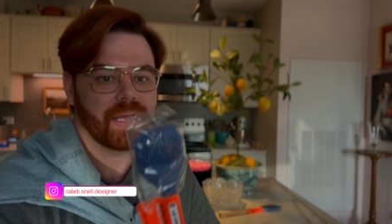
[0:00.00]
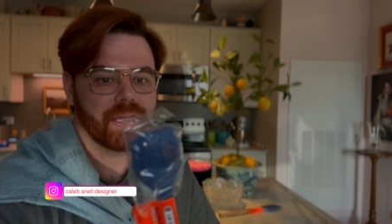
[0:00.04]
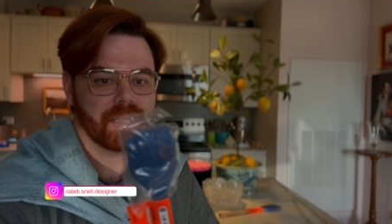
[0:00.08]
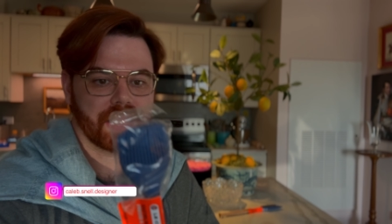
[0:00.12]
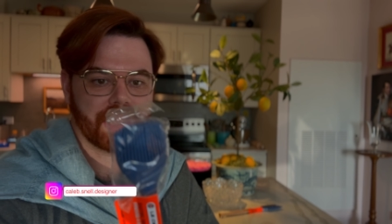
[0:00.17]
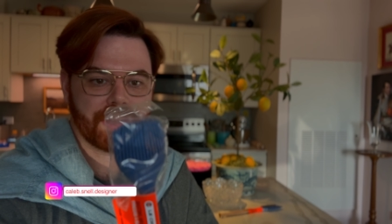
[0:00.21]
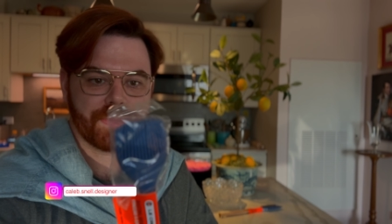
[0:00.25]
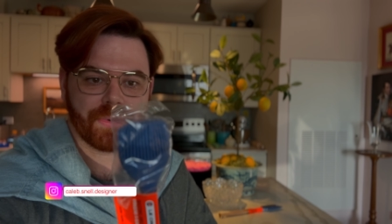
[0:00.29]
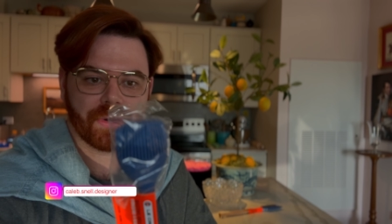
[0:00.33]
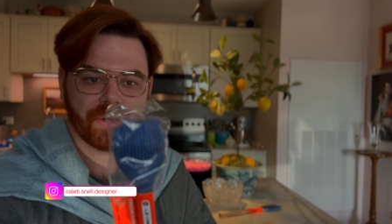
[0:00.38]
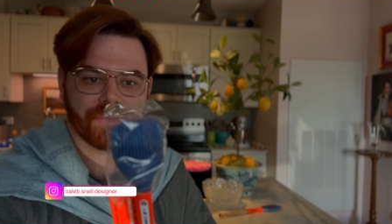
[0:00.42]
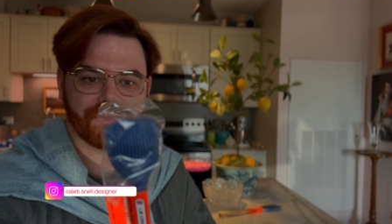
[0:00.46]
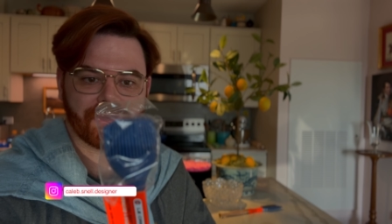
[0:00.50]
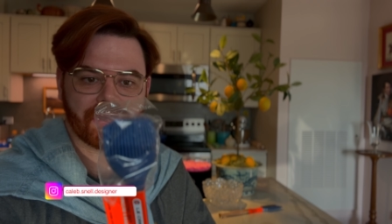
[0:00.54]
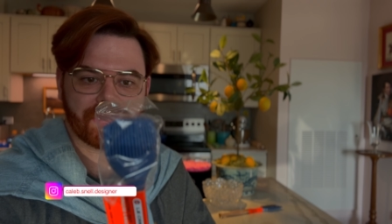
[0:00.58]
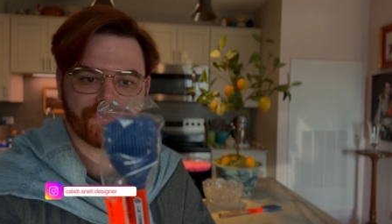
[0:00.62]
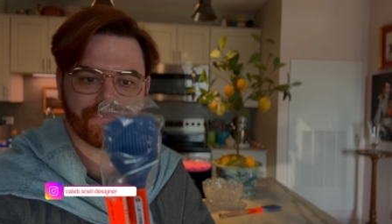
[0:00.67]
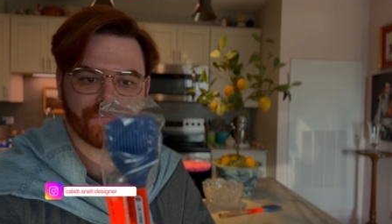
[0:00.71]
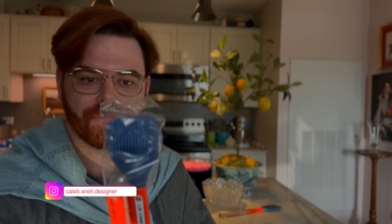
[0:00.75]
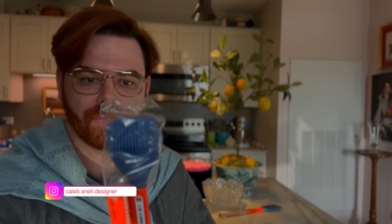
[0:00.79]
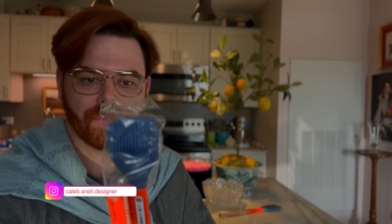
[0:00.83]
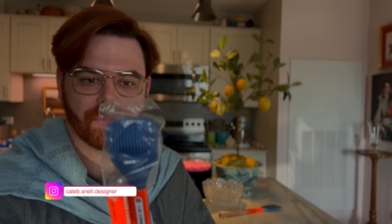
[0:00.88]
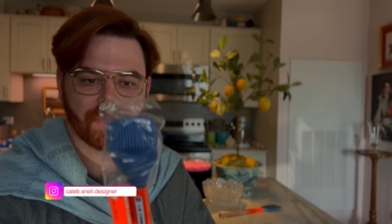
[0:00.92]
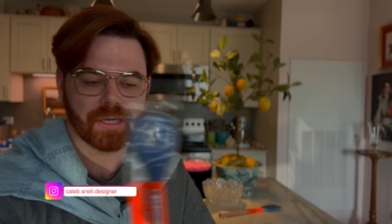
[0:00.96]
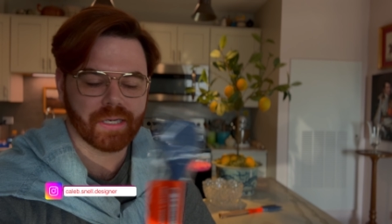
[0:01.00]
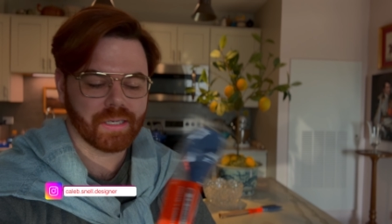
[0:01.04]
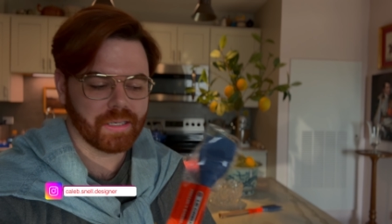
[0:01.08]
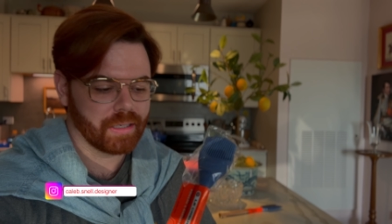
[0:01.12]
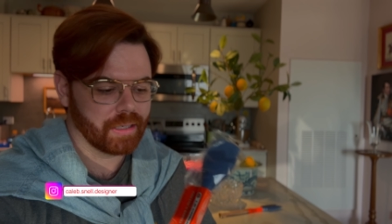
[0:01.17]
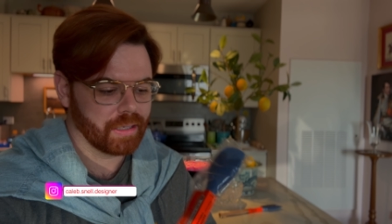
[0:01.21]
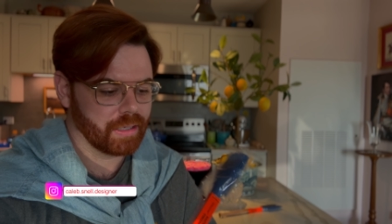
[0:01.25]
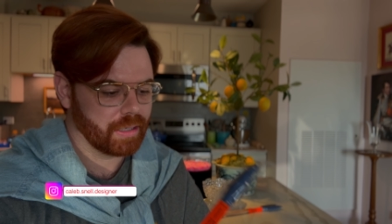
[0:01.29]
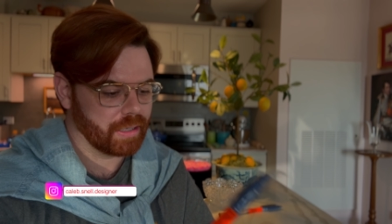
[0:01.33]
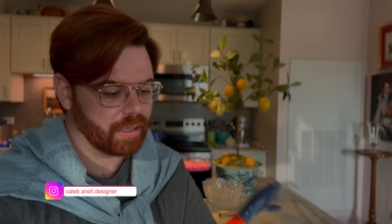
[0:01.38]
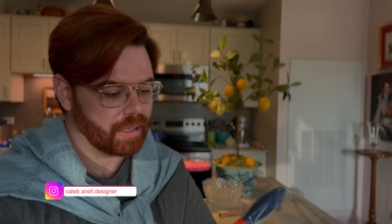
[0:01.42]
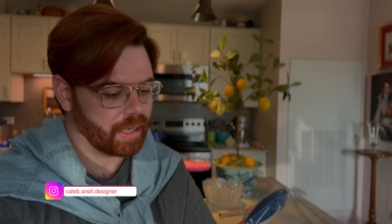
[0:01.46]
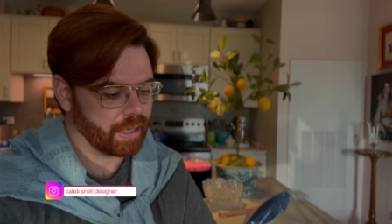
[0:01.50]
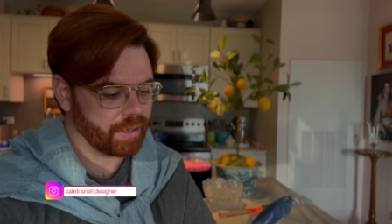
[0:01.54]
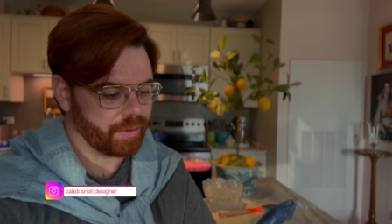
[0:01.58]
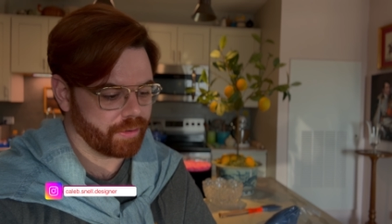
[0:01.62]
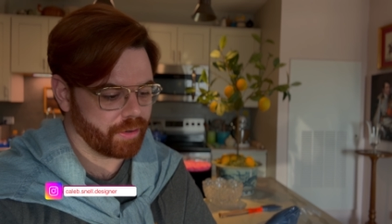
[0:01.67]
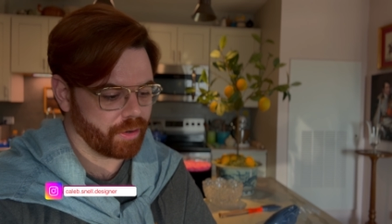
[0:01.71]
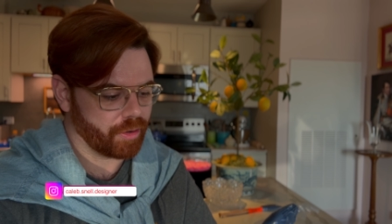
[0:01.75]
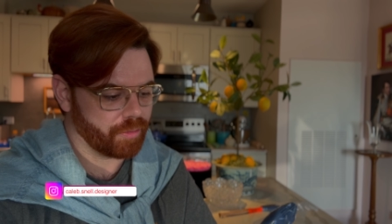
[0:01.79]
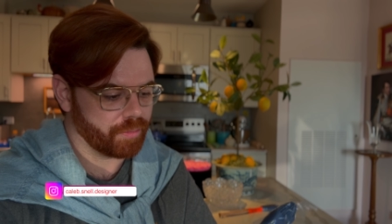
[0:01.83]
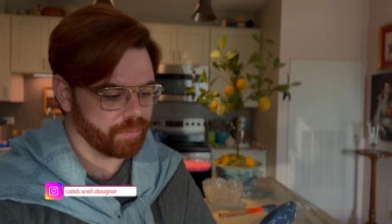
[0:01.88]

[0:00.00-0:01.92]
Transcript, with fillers: Like perfect for, I don't know,